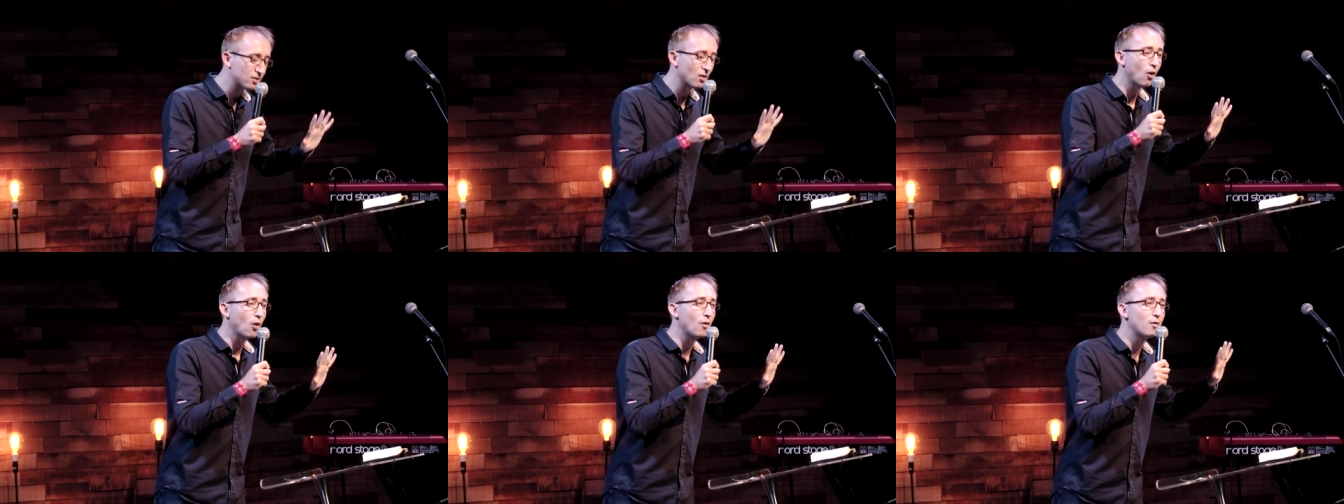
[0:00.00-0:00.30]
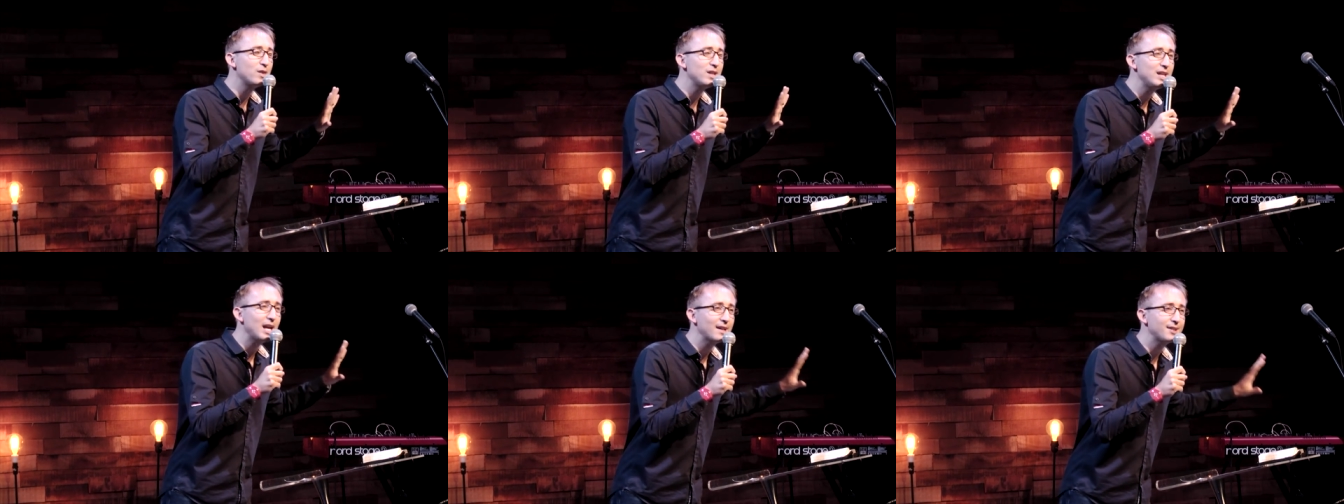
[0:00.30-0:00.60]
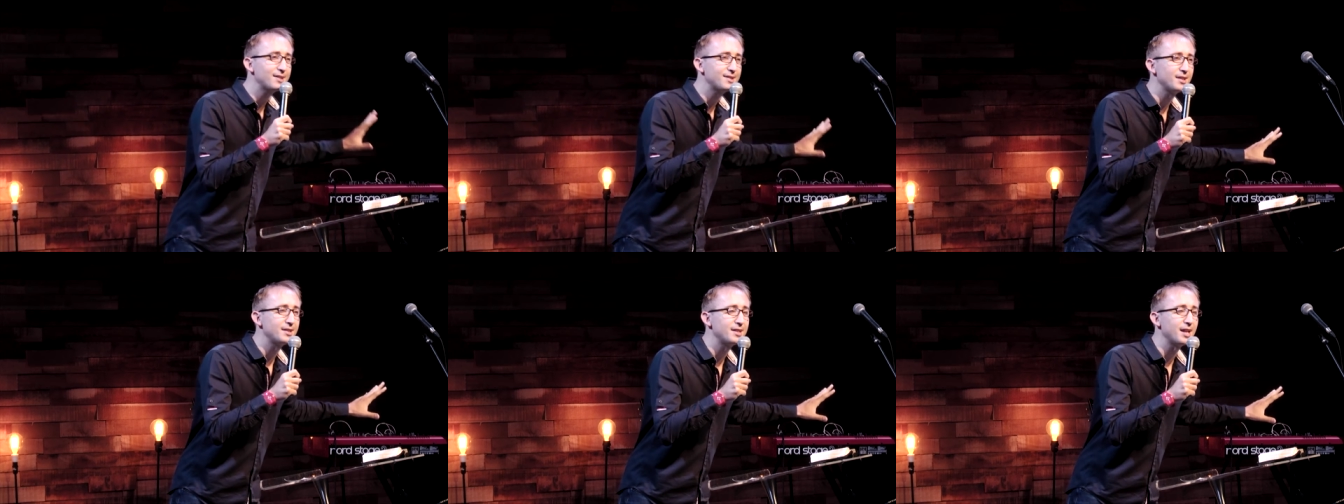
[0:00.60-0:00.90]
of
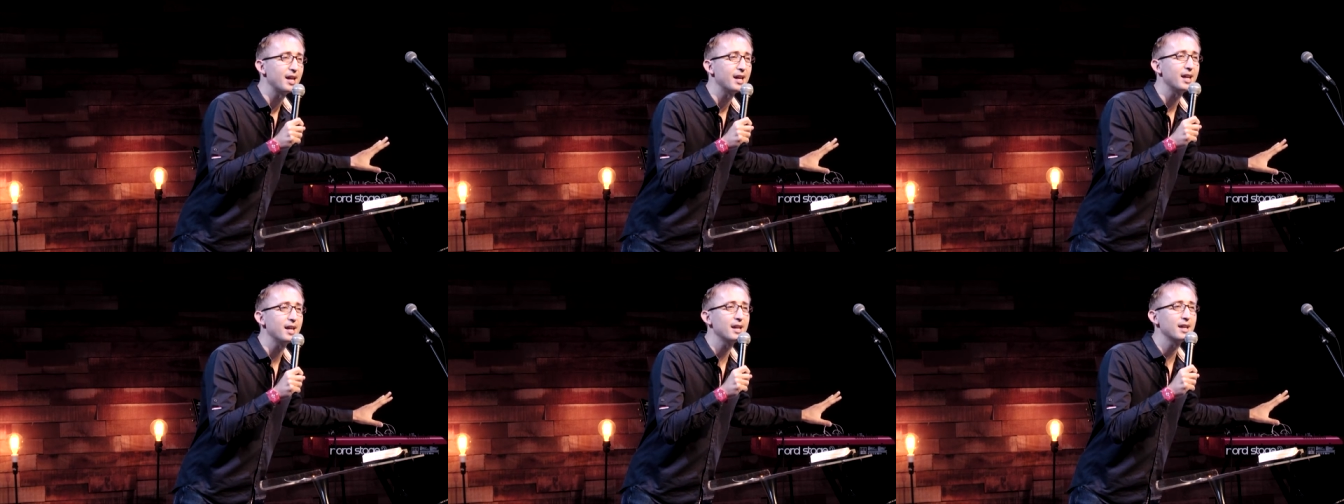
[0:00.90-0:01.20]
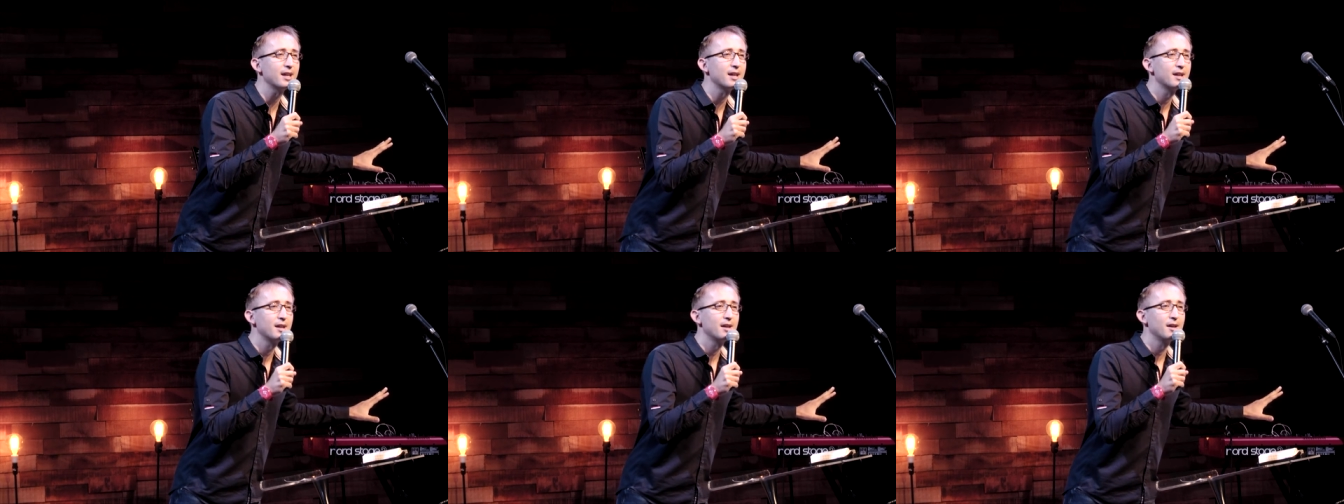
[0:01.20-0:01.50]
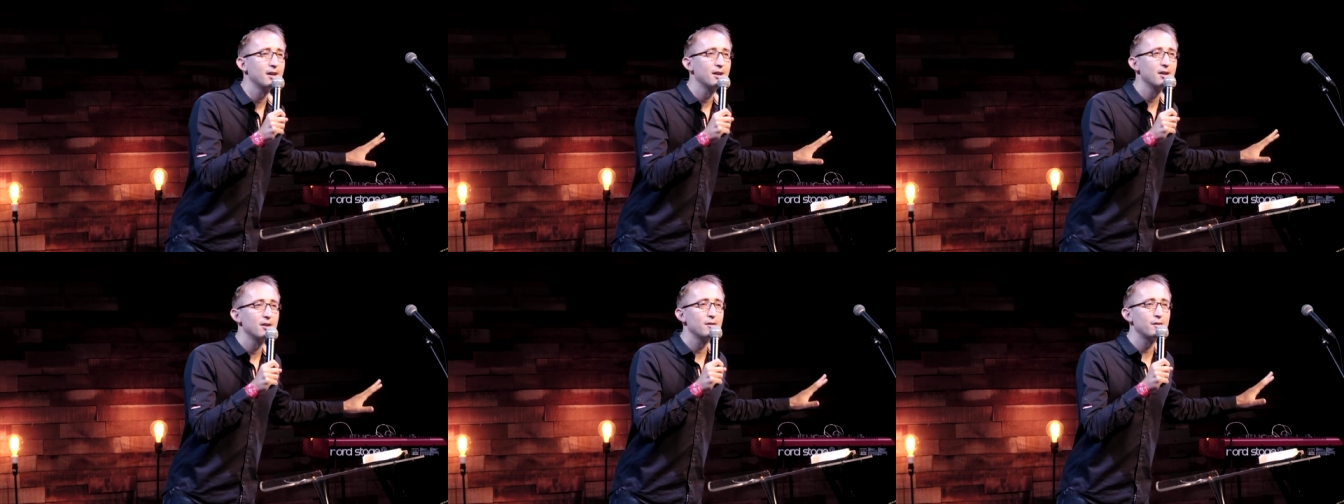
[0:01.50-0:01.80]
yesterday
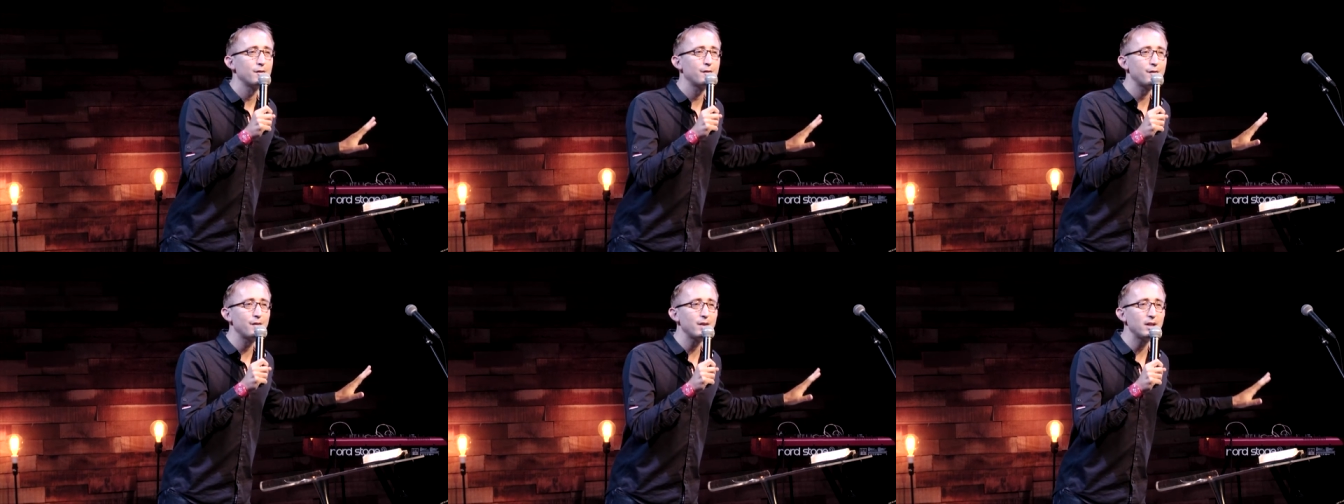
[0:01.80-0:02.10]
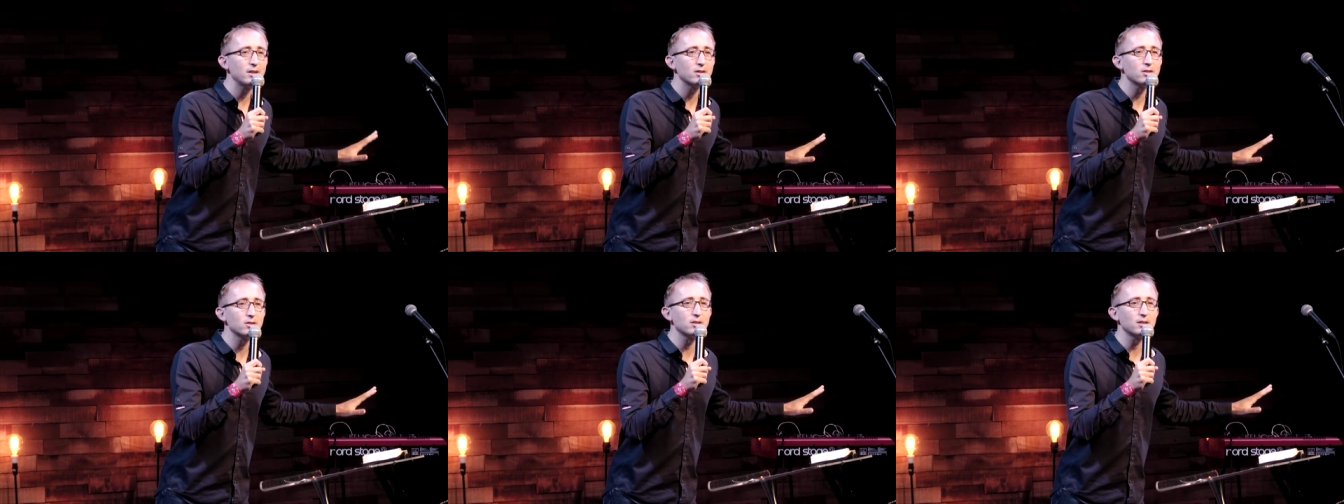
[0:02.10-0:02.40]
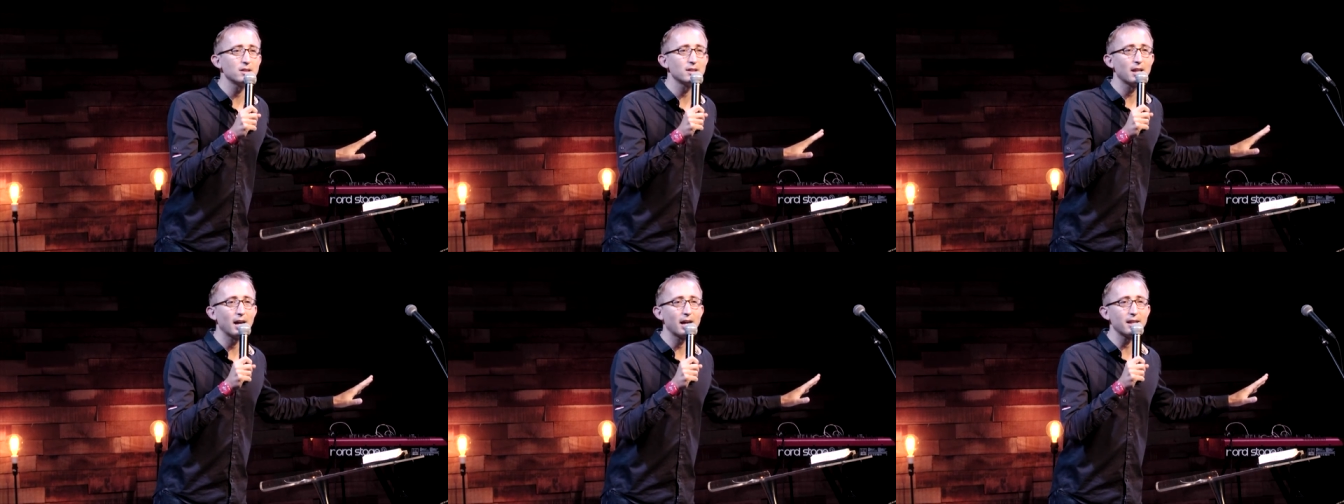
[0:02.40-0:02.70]
feel
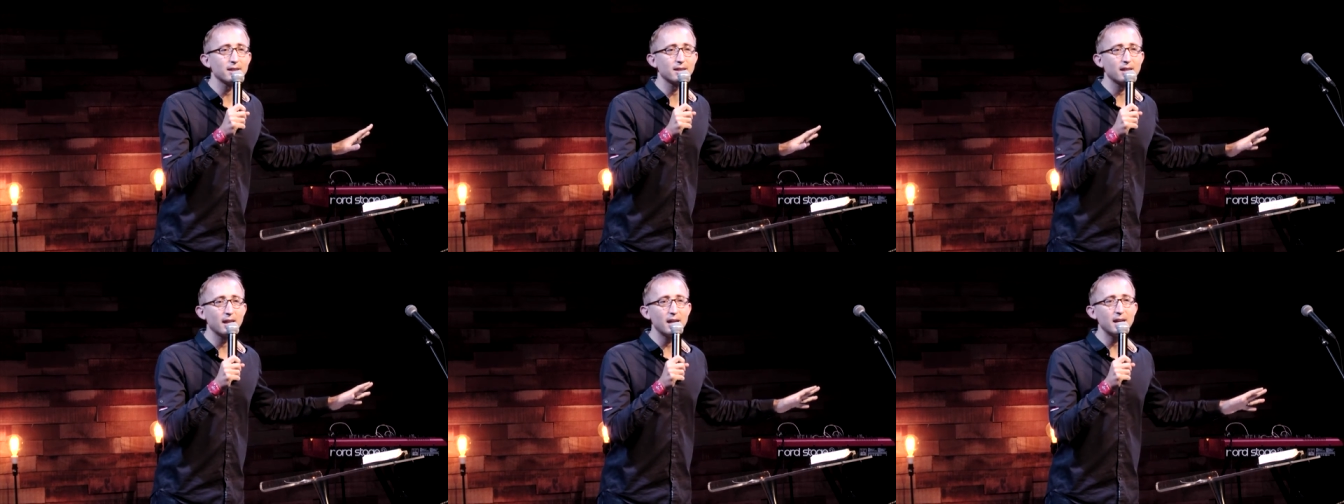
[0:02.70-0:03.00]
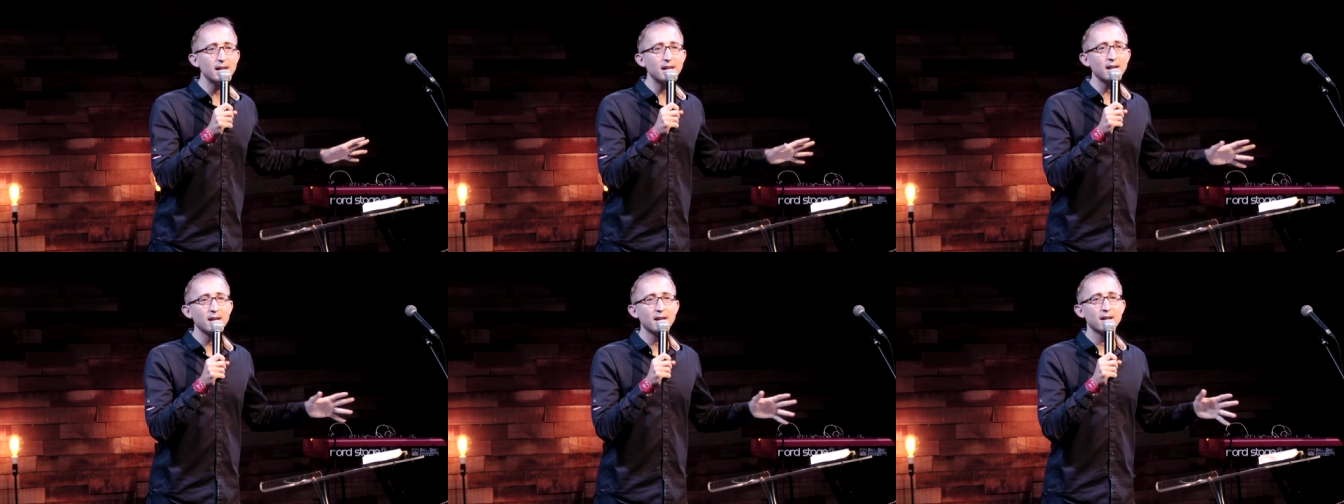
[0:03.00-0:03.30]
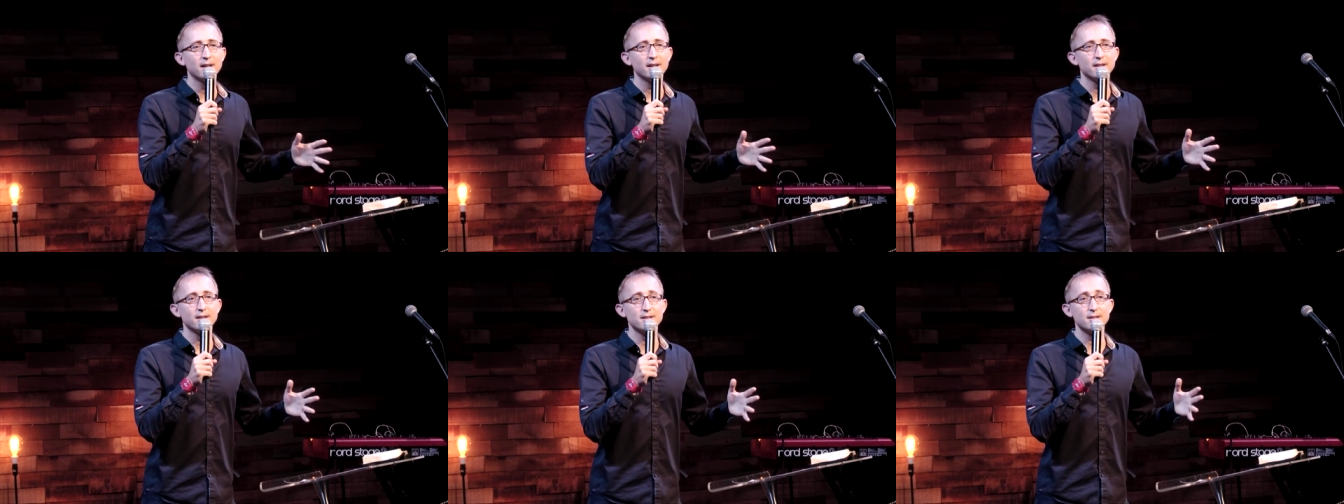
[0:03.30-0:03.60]
like they
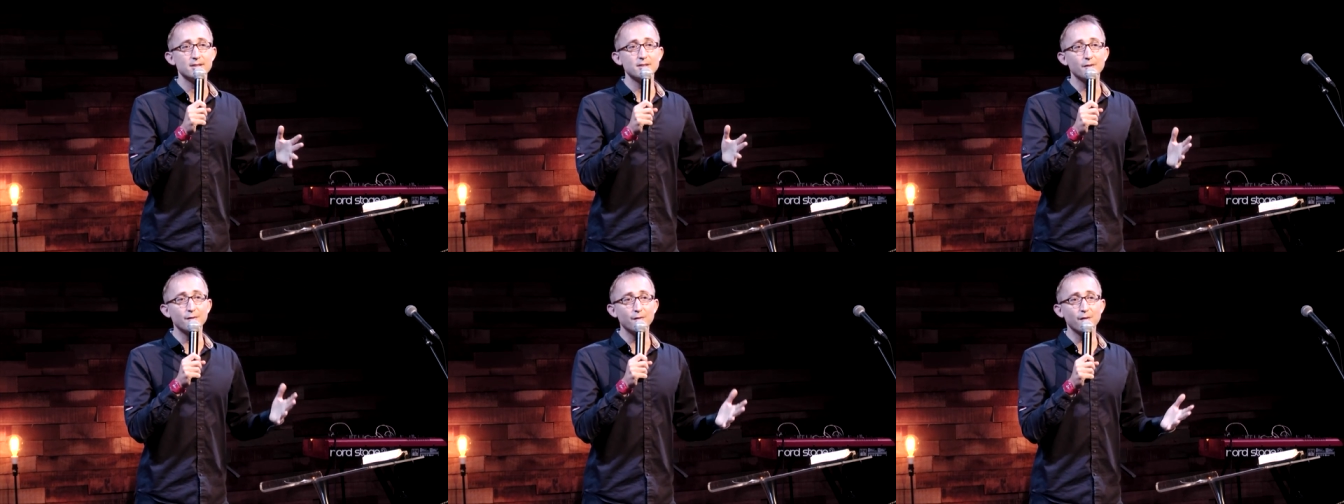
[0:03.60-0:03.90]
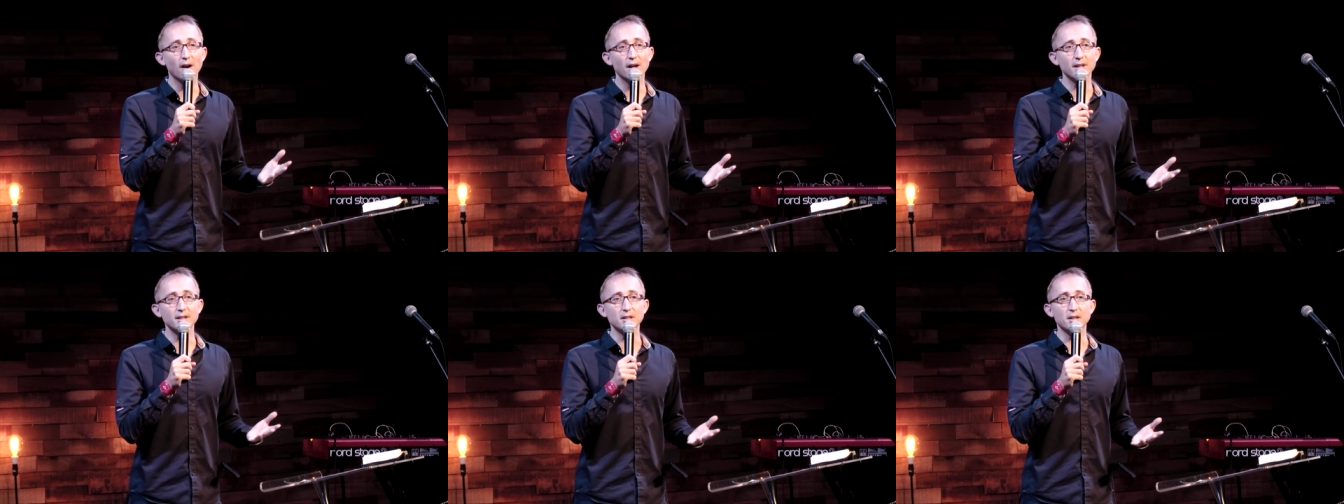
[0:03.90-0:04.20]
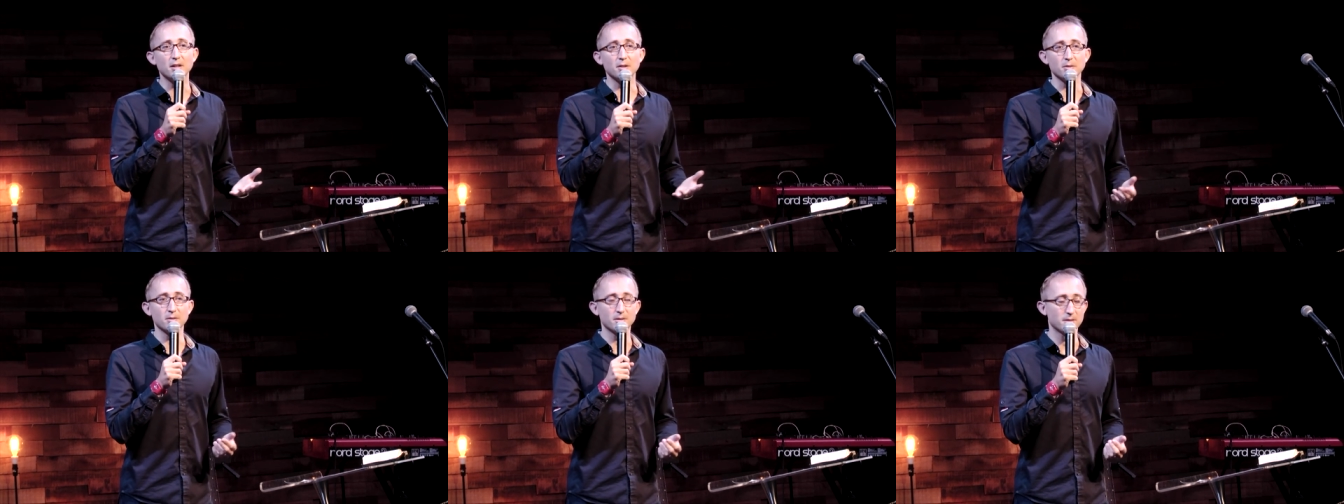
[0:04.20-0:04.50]
define you.